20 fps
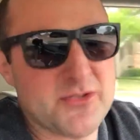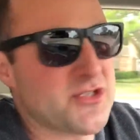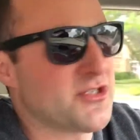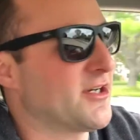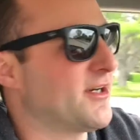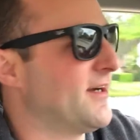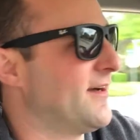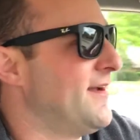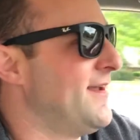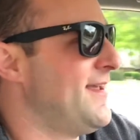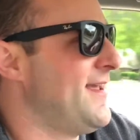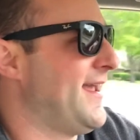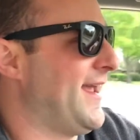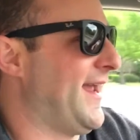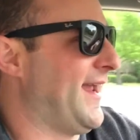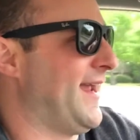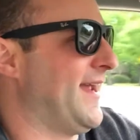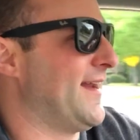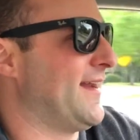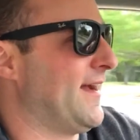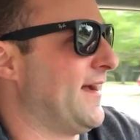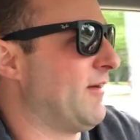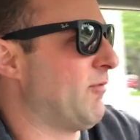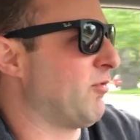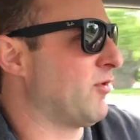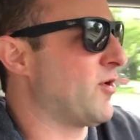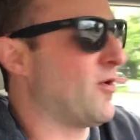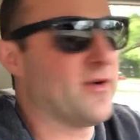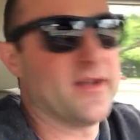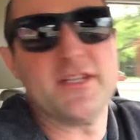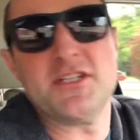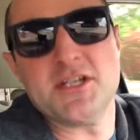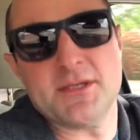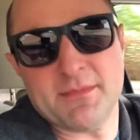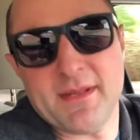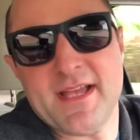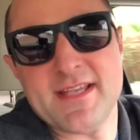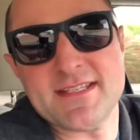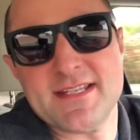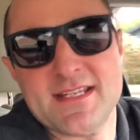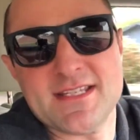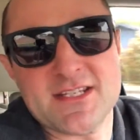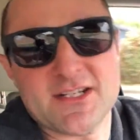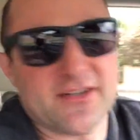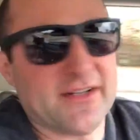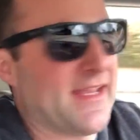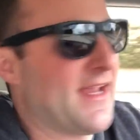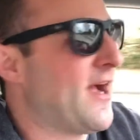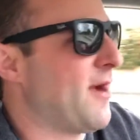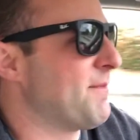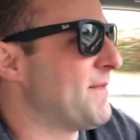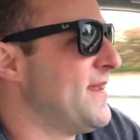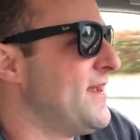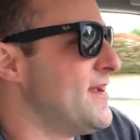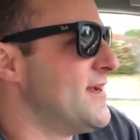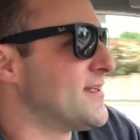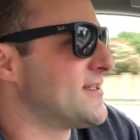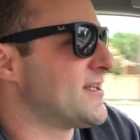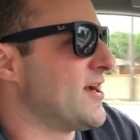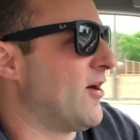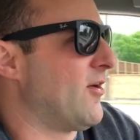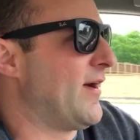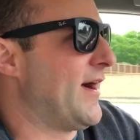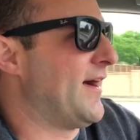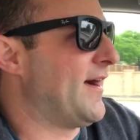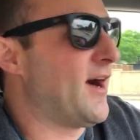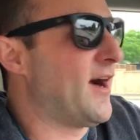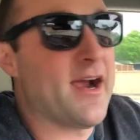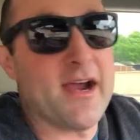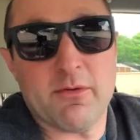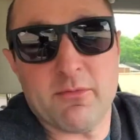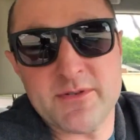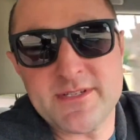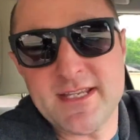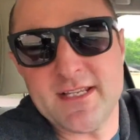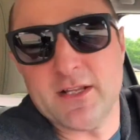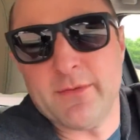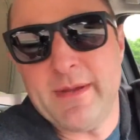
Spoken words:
sugar, and going to the gym last night certainly helped. So, all right, we'll see you in a